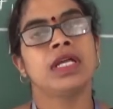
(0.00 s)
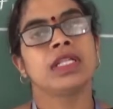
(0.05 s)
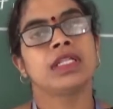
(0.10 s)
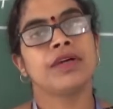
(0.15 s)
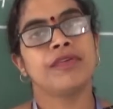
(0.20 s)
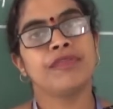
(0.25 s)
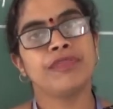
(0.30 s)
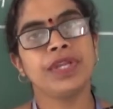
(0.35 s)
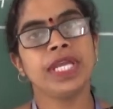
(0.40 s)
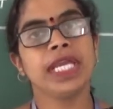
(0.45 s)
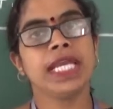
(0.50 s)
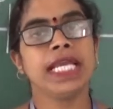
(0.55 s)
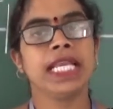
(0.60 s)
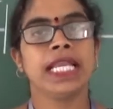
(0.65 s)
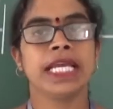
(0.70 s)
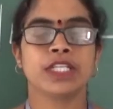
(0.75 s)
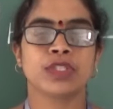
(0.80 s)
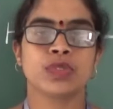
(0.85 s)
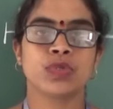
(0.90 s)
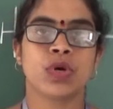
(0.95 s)
the free
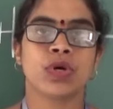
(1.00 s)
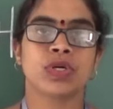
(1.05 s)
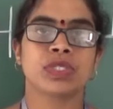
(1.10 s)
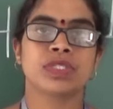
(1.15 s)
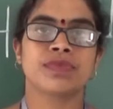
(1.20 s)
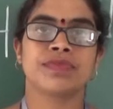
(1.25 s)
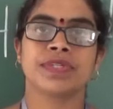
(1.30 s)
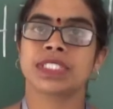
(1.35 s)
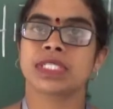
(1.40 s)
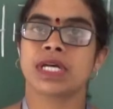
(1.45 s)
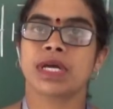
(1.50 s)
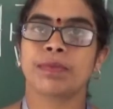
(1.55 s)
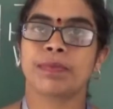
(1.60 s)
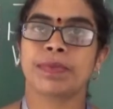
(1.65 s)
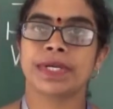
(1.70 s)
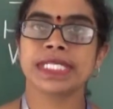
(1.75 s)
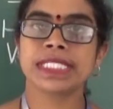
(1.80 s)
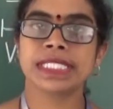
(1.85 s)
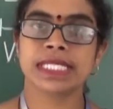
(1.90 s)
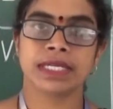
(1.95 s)
electrons which are
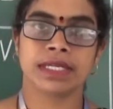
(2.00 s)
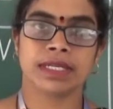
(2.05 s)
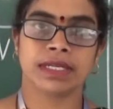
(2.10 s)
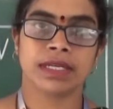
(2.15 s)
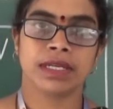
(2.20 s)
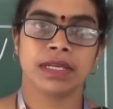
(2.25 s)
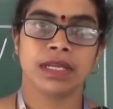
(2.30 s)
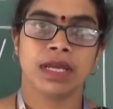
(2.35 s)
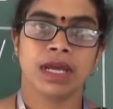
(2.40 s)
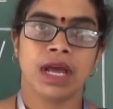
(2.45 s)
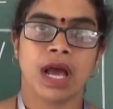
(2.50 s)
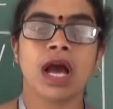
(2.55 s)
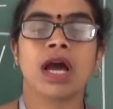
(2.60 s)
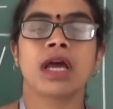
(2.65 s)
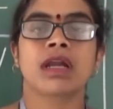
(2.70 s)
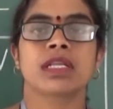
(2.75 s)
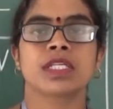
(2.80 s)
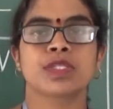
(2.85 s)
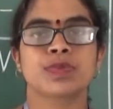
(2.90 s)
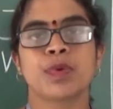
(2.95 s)
present
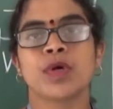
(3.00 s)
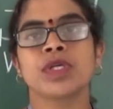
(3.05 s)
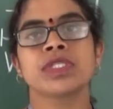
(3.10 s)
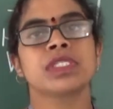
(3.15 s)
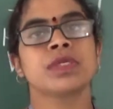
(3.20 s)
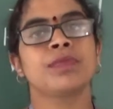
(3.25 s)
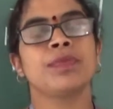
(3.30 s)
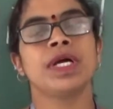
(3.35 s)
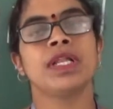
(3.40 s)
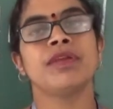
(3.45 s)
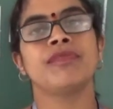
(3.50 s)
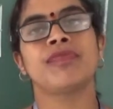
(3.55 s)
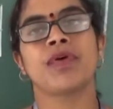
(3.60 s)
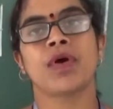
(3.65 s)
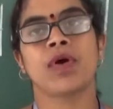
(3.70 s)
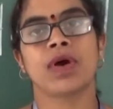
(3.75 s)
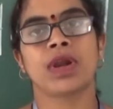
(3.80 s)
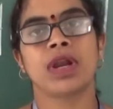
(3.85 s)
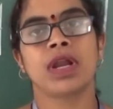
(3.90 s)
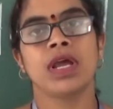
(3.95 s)
are responsible
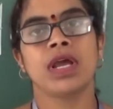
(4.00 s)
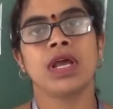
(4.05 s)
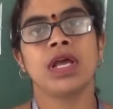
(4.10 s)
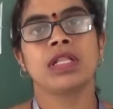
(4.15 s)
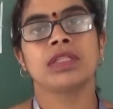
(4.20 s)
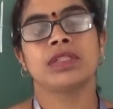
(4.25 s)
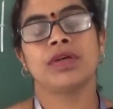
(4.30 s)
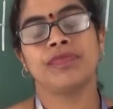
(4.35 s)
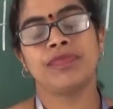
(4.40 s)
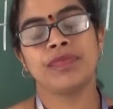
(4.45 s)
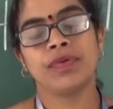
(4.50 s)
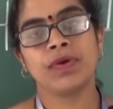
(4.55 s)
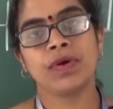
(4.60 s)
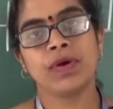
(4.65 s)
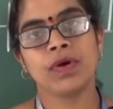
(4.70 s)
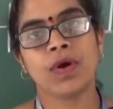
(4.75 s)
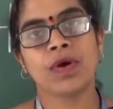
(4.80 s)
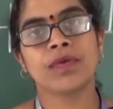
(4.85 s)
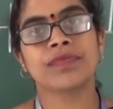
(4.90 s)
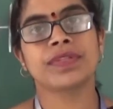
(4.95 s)
for the
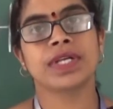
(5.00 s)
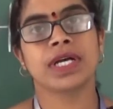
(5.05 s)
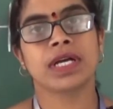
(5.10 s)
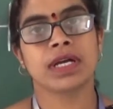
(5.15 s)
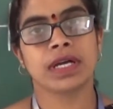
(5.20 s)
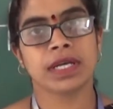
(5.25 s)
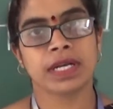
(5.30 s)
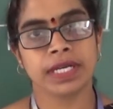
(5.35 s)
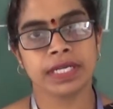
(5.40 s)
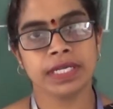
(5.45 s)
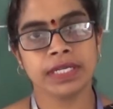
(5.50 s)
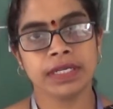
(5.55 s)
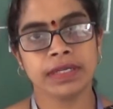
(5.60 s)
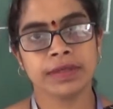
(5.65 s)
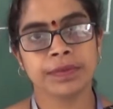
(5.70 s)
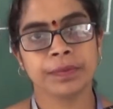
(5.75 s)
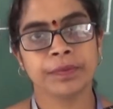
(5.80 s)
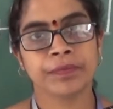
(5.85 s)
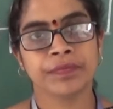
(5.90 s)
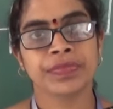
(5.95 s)
flow of the current
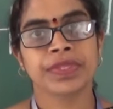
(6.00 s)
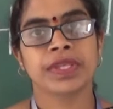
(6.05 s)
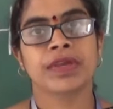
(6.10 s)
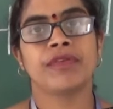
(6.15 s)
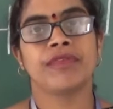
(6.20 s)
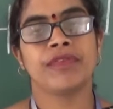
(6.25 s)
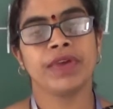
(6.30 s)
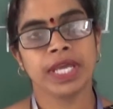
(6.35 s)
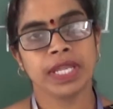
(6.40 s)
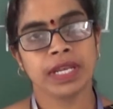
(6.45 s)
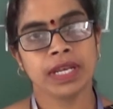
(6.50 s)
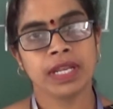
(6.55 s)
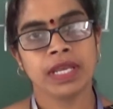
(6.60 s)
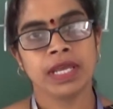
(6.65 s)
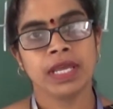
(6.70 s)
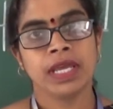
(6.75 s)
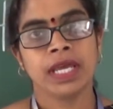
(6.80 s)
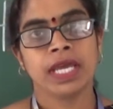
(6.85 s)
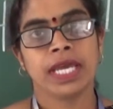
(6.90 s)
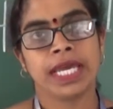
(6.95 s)

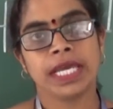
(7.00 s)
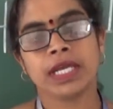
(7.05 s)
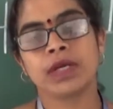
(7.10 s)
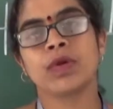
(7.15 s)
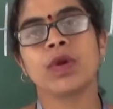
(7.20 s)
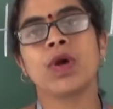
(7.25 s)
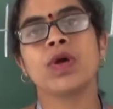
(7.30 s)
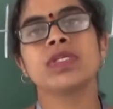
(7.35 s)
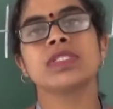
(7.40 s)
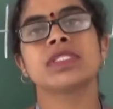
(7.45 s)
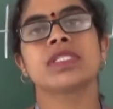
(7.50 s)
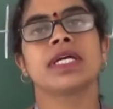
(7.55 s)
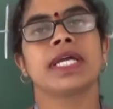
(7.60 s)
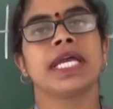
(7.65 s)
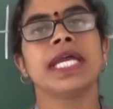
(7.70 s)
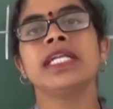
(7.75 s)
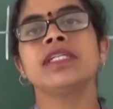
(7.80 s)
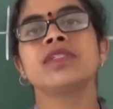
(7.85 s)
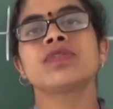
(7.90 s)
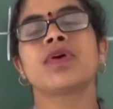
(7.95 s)
when across the
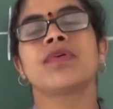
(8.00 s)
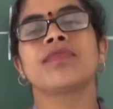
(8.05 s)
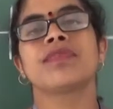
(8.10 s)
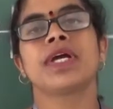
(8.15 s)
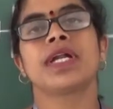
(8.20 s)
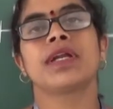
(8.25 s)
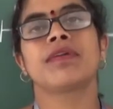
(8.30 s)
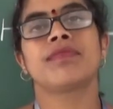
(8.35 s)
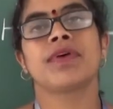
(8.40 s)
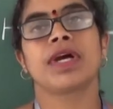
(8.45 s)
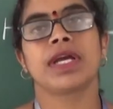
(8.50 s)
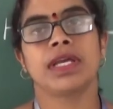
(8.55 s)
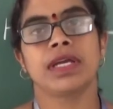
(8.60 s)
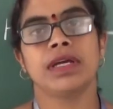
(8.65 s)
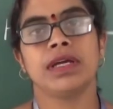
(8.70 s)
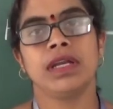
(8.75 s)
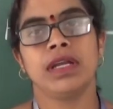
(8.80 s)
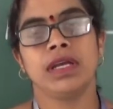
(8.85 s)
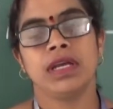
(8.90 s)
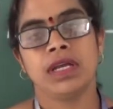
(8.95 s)
ends of that
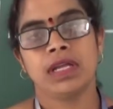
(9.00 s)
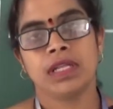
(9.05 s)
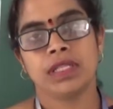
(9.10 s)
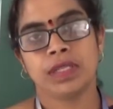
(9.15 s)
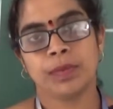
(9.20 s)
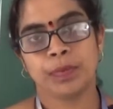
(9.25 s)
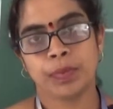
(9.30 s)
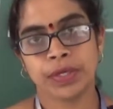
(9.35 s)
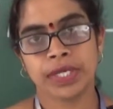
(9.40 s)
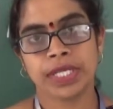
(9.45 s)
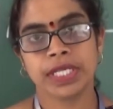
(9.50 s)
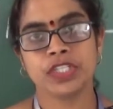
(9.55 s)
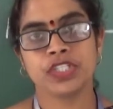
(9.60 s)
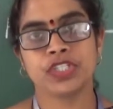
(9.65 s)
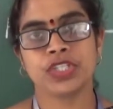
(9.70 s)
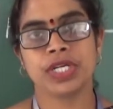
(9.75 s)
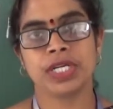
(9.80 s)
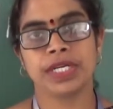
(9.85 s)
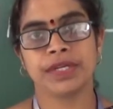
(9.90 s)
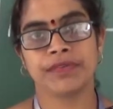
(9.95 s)
wire the
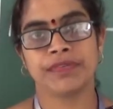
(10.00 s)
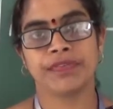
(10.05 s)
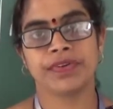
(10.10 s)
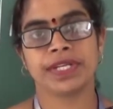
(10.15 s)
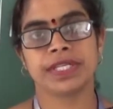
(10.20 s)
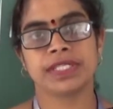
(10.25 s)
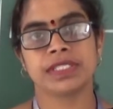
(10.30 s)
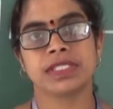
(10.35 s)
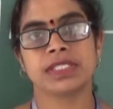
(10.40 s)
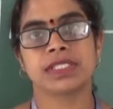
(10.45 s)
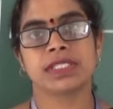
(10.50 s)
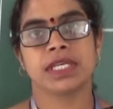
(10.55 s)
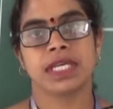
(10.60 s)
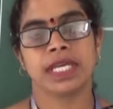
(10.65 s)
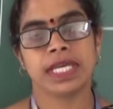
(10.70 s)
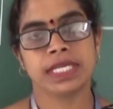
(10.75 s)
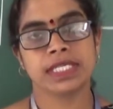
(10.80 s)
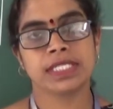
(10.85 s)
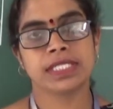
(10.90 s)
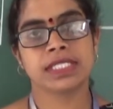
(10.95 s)
potential difference
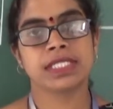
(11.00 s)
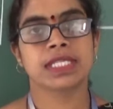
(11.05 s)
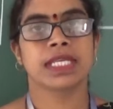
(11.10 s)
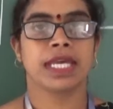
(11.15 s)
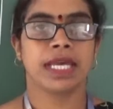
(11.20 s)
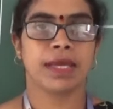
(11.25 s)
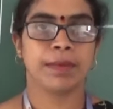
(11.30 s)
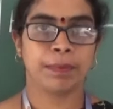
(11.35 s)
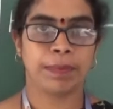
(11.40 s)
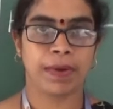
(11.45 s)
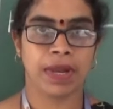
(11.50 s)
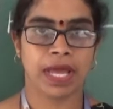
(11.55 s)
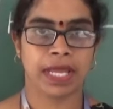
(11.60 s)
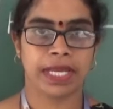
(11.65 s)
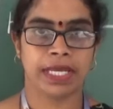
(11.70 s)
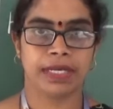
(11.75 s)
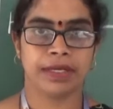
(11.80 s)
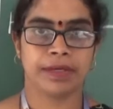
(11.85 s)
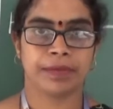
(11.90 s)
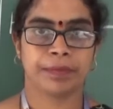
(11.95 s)
is
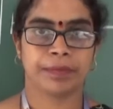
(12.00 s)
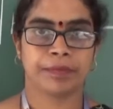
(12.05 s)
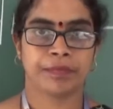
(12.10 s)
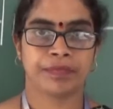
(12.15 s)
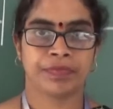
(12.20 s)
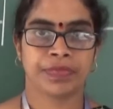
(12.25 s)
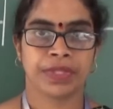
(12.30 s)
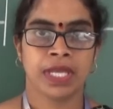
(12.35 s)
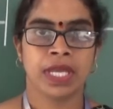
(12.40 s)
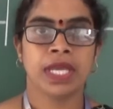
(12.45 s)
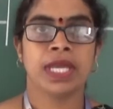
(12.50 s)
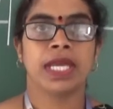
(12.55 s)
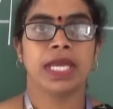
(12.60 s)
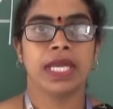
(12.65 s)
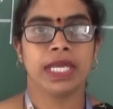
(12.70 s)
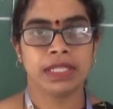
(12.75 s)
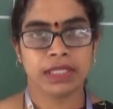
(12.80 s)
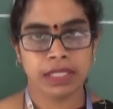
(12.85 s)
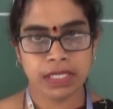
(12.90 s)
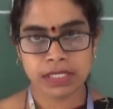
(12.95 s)
applied.
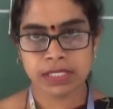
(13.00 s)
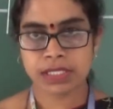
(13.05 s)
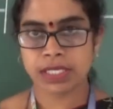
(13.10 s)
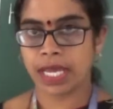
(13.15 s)
In this